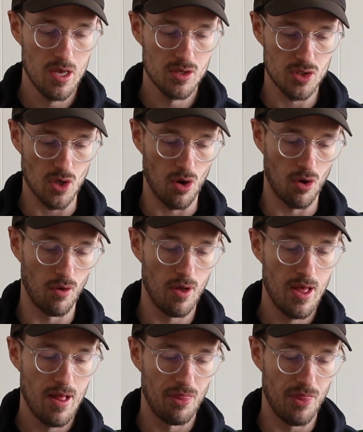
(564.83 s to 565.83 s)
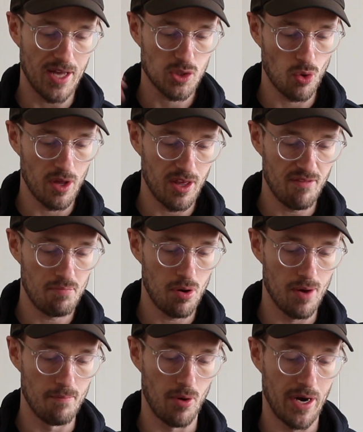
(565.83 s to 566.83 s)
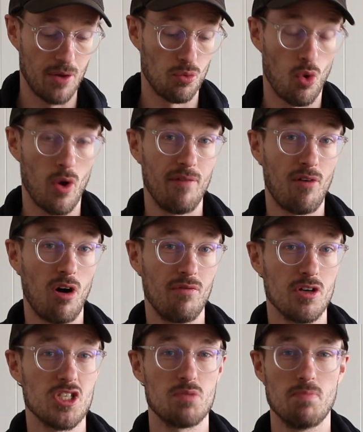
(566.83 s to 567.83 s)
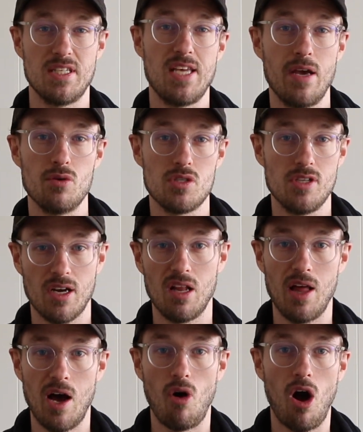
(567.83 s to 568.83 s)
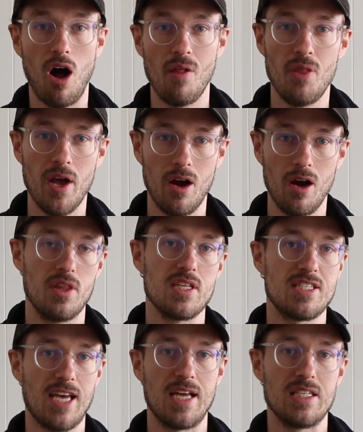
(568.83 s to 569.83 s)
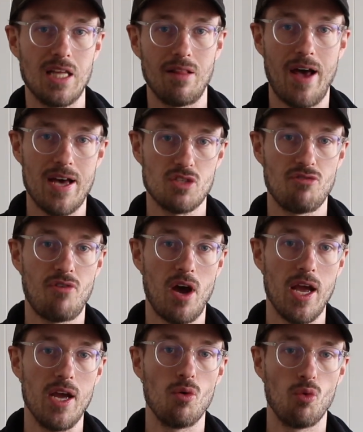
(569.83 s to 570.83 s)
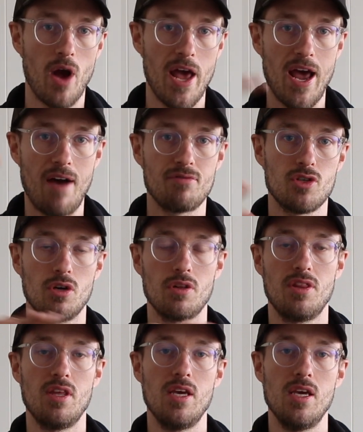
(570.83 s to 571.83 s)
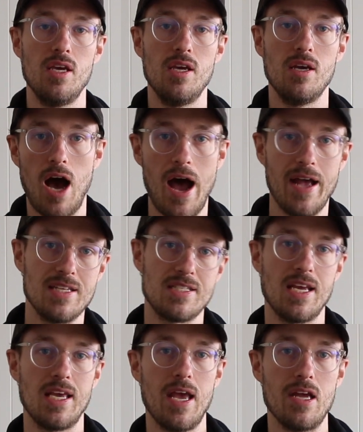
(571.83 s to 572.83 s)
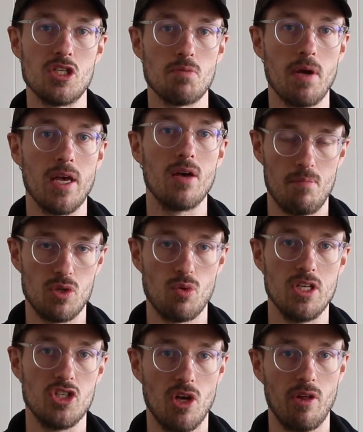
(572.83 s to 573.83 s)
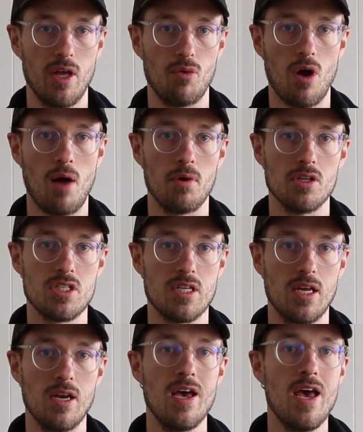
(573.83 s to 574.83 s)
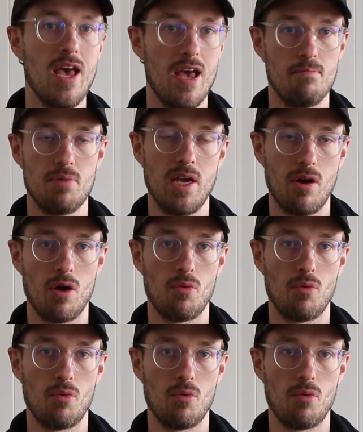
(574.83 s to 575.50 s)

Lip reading: So that's why they've put Brandon Royval versus Mateus Nicolau on there. The second to last fight right after the highest engagement between Jillian Robertson and Pierre